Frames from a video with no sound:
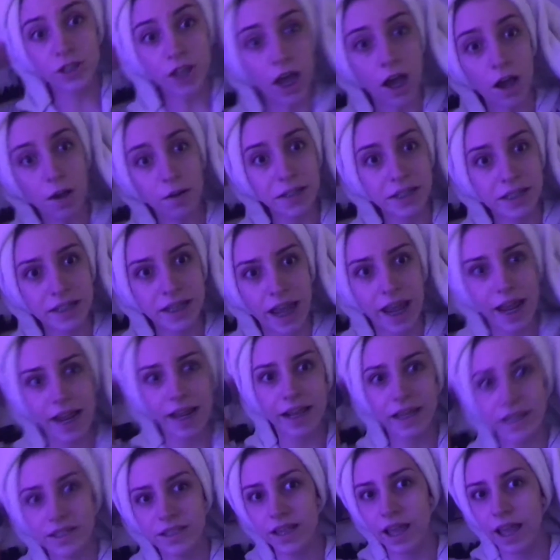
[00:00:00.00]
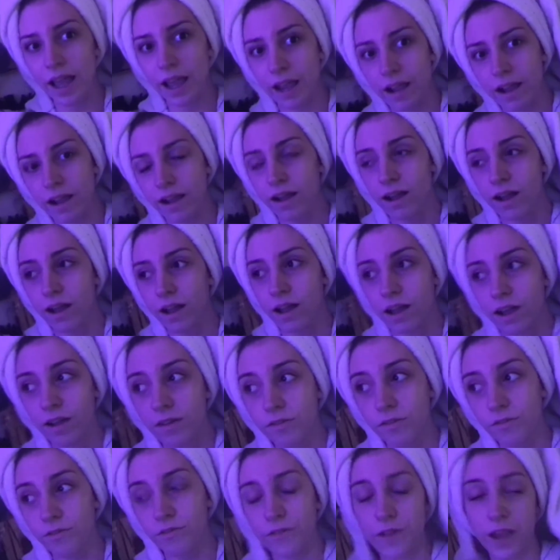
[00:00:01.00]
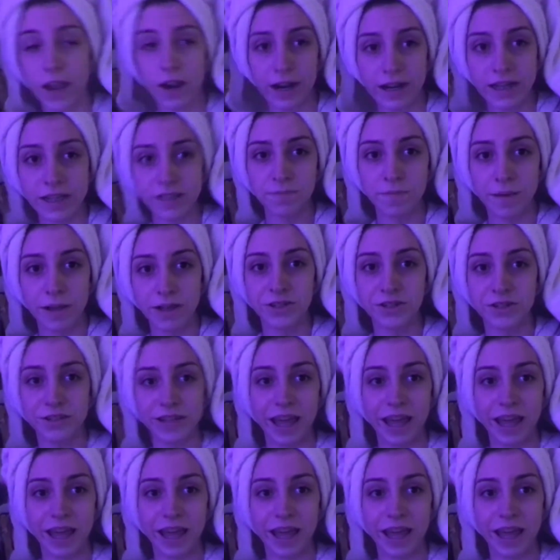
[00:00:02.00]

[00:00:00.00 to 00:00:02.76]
So today is a very special